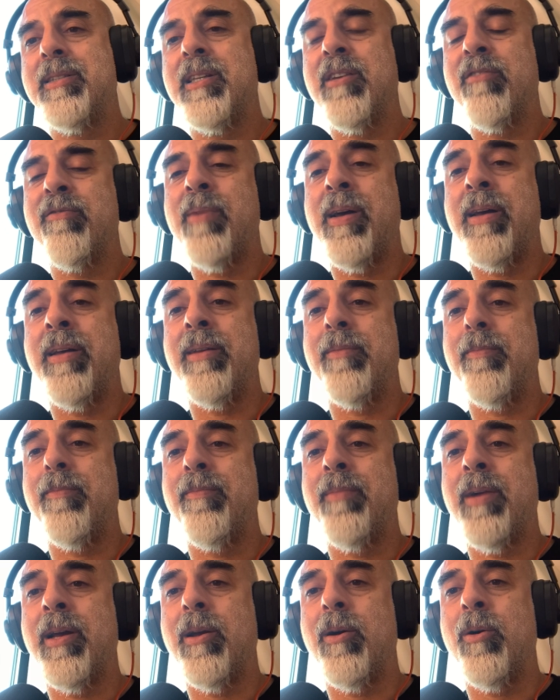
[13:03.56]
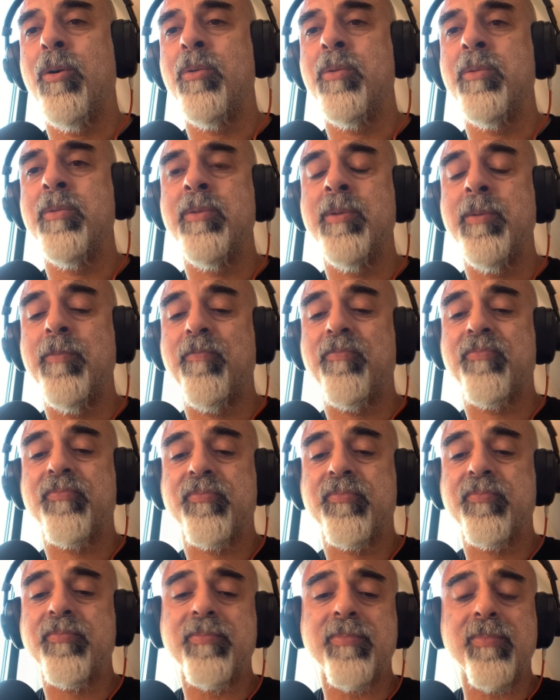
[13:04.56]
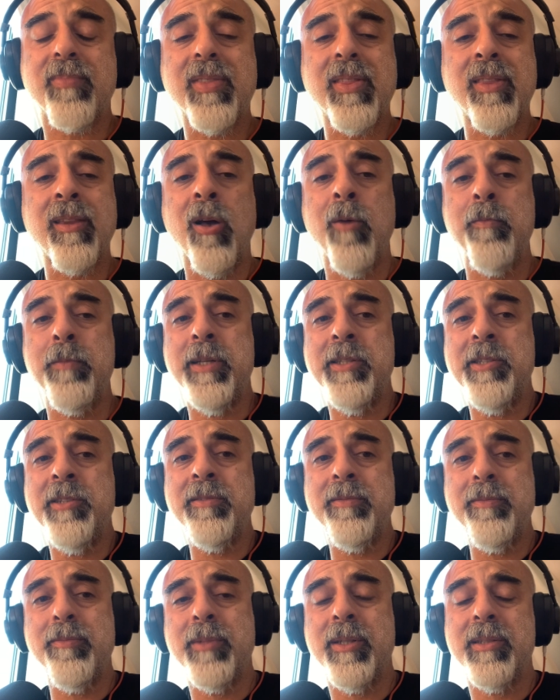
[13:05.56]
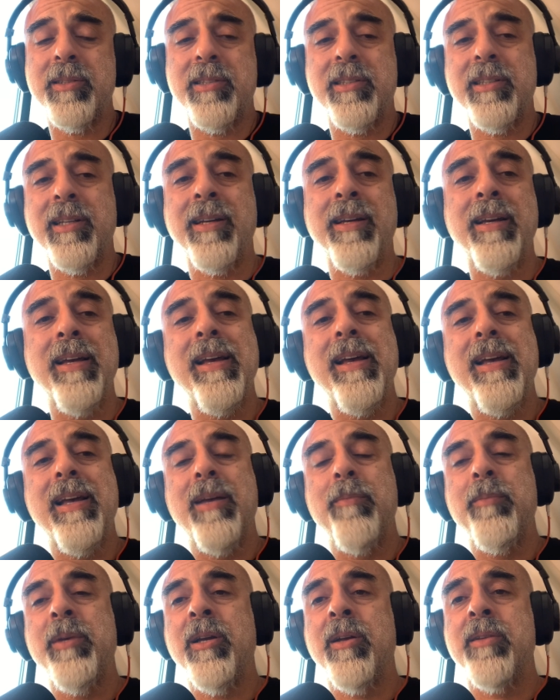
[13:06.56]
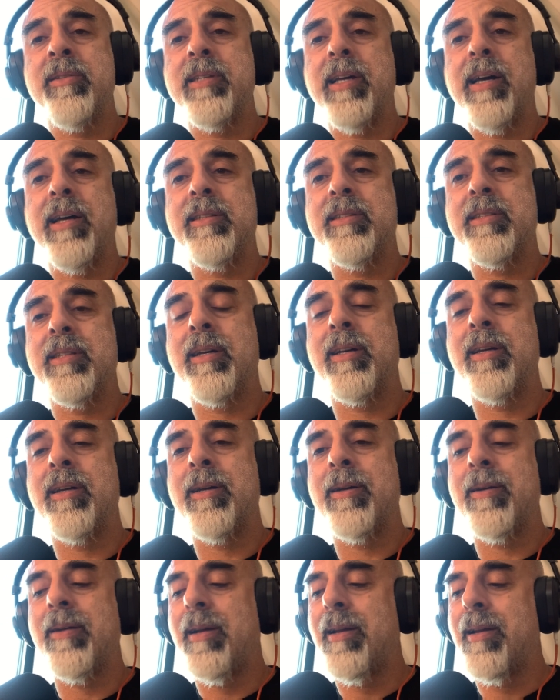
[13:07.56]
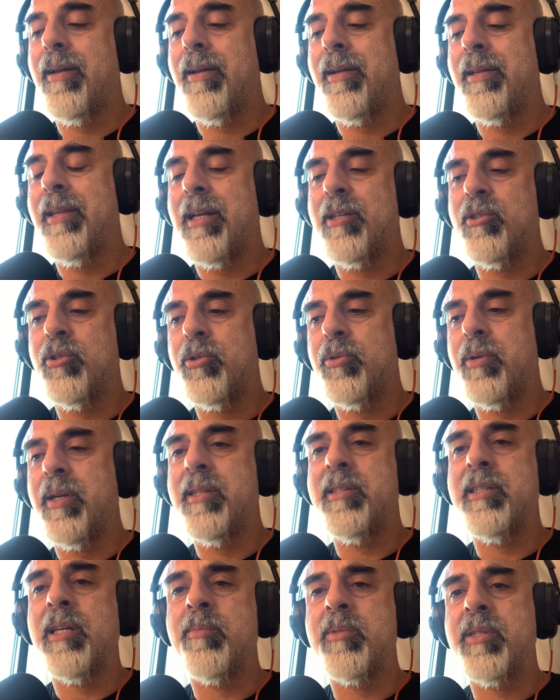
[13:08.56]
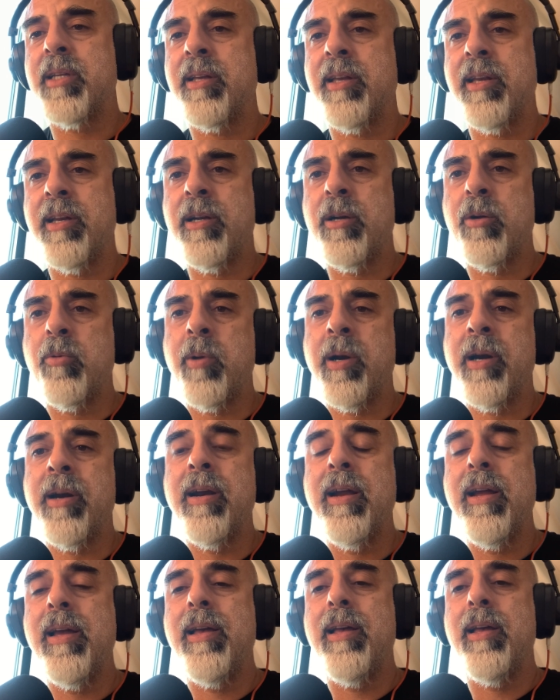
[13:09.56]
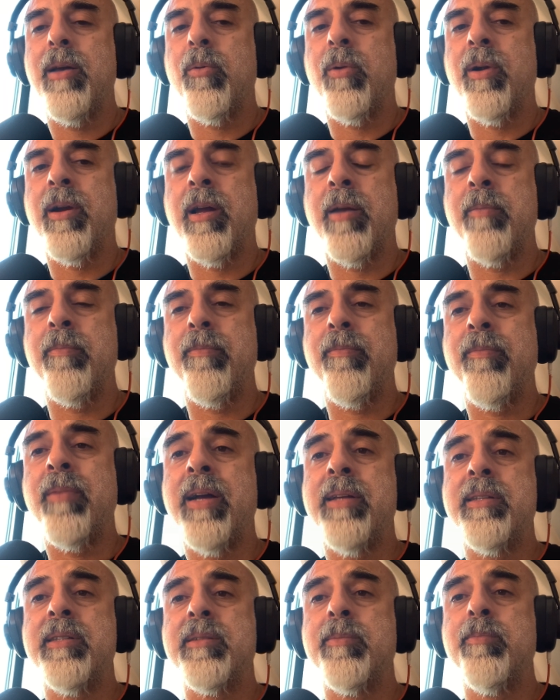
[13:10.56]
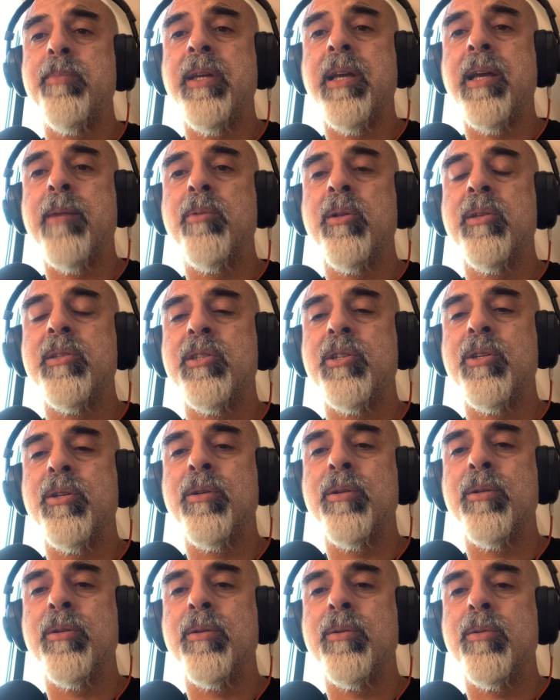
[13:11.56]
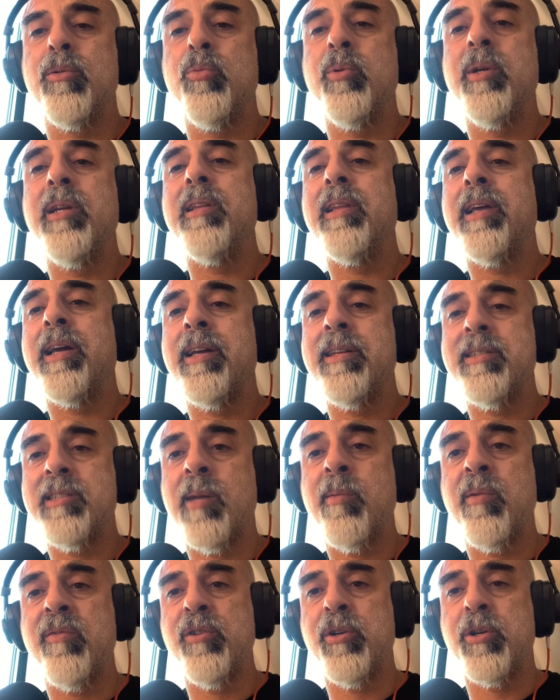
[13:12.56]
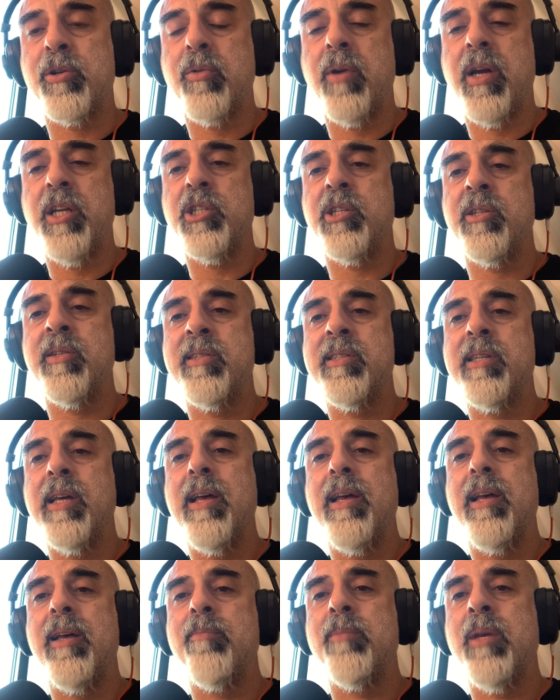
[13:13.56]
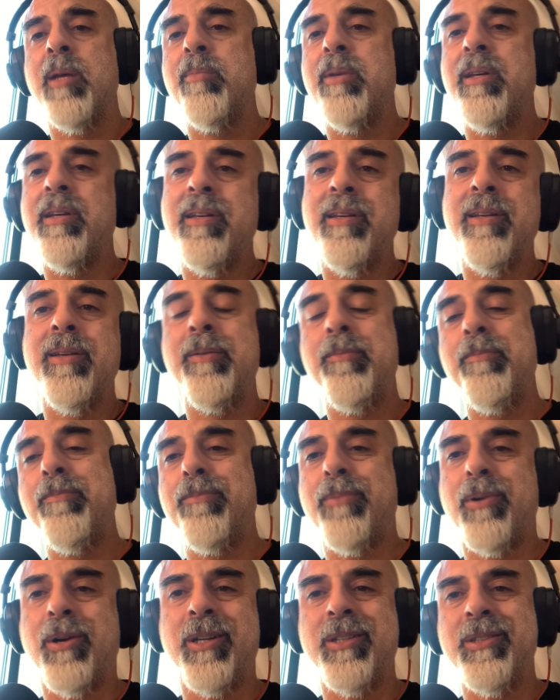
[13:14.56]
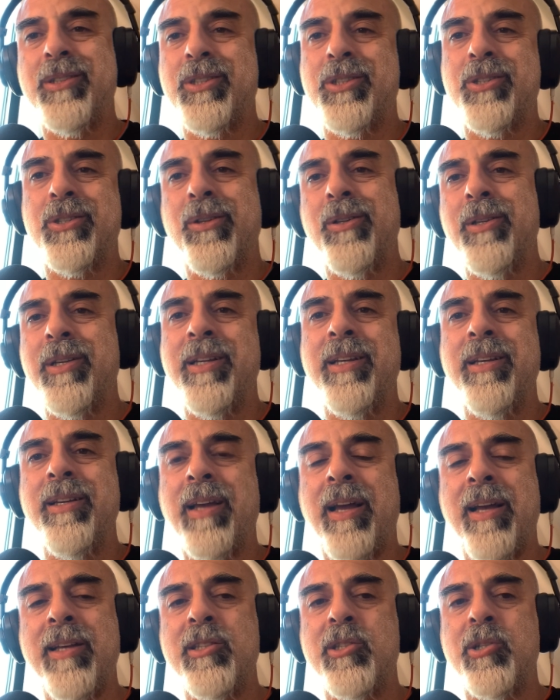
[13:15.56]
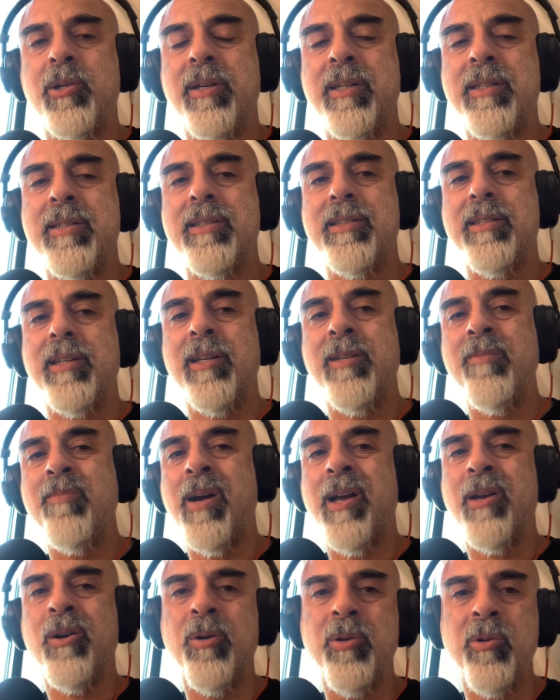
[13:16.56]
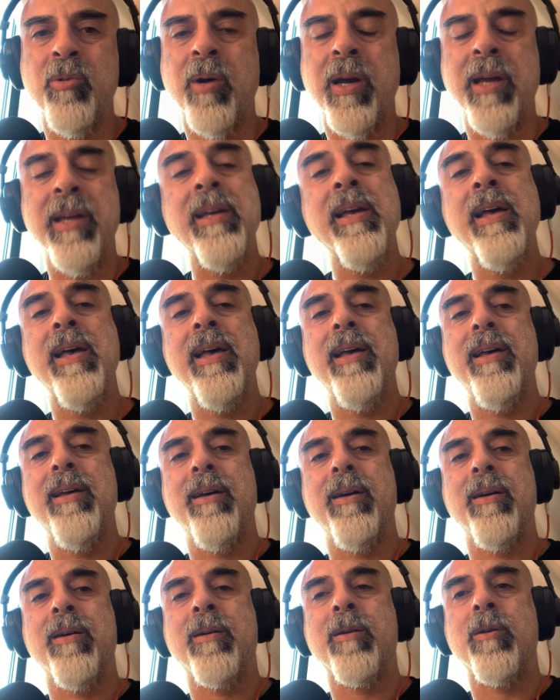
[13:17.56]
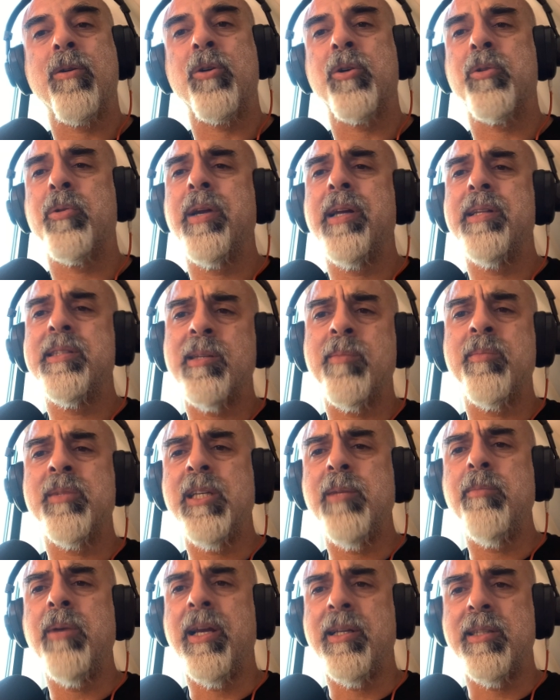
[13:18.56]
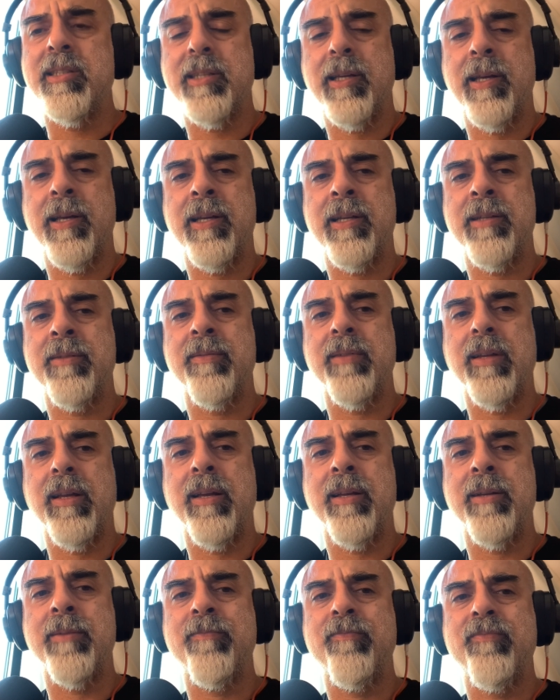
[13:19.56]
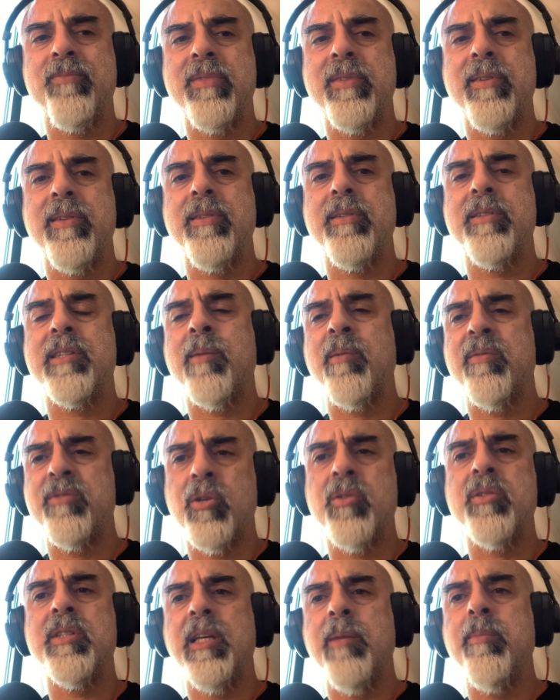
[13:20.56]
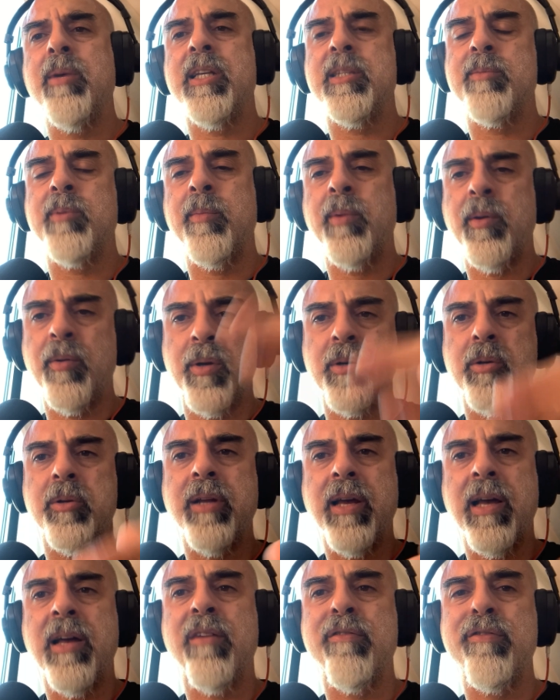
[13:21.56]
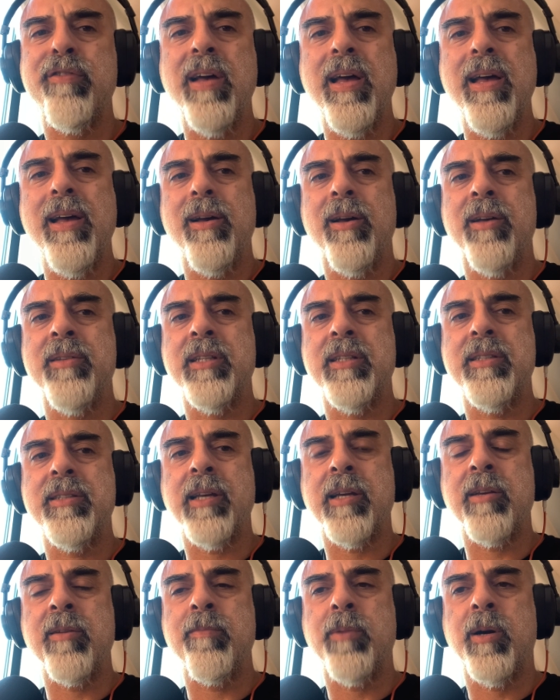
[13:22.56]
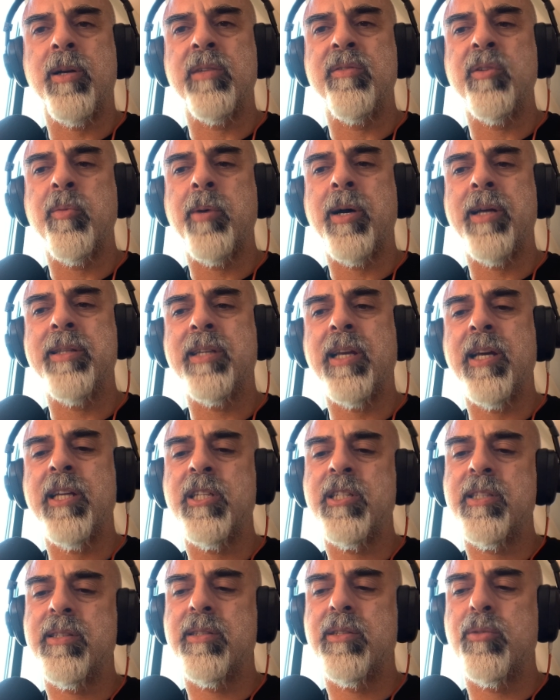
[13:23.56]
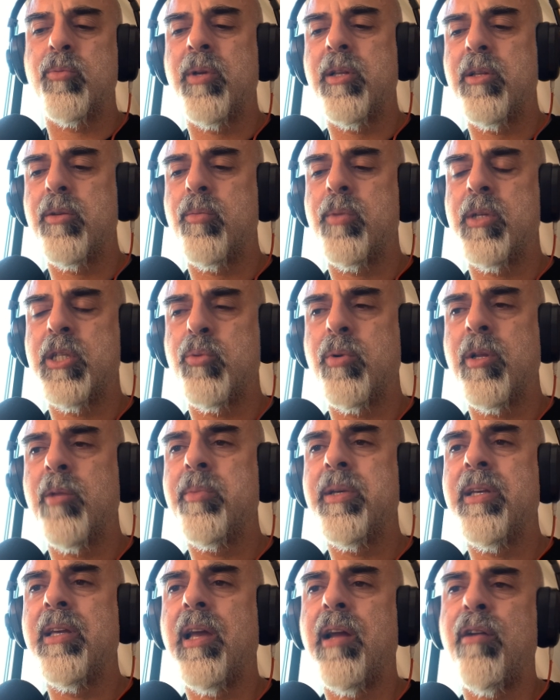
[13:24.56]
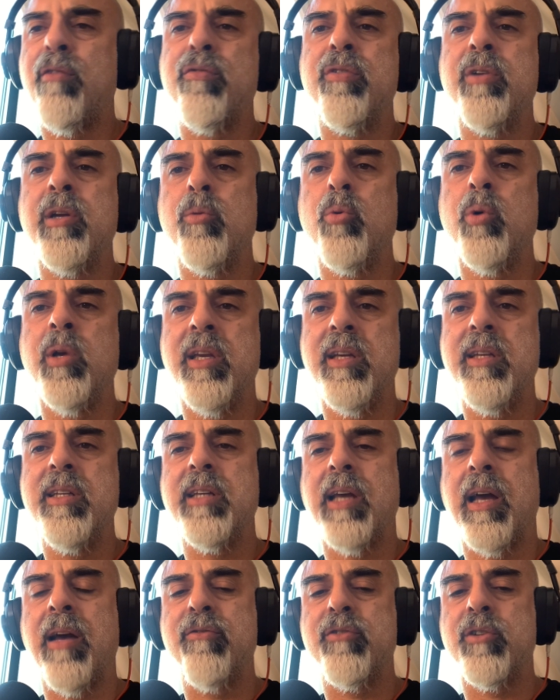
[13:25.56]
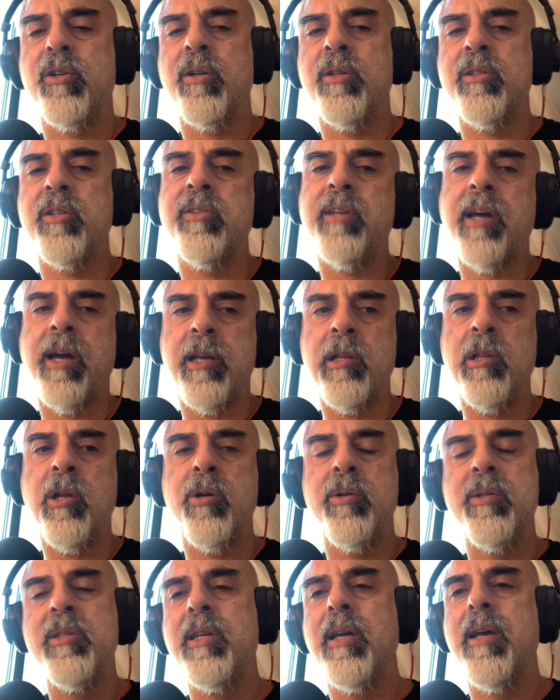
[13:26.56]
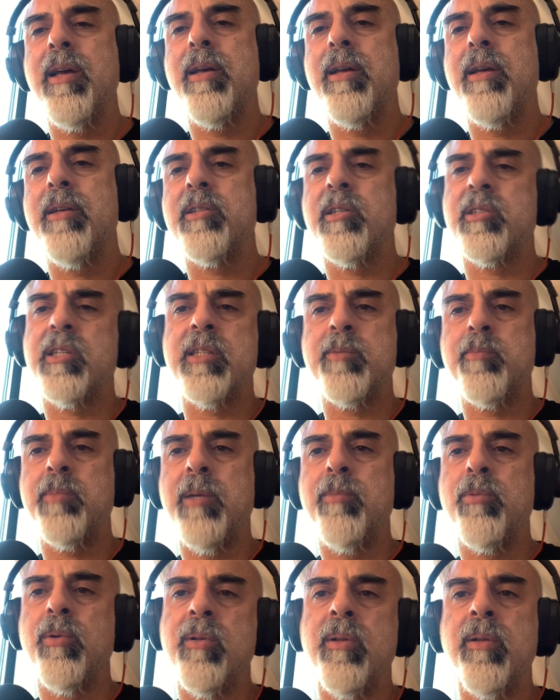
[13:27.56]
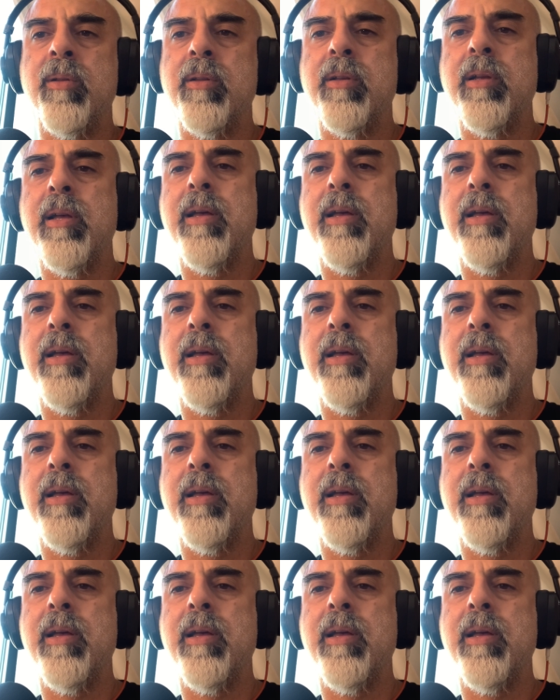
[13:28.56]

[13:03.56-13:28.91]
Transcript: give my own opinion, but beyond that, I'd like to create something here where I might be able to relay some of your questions, maybe partially answer it in my own way, or create some debates. And some of those debates maybe we could have on this second part of the podcast, which will be every week after the dialogues, such as people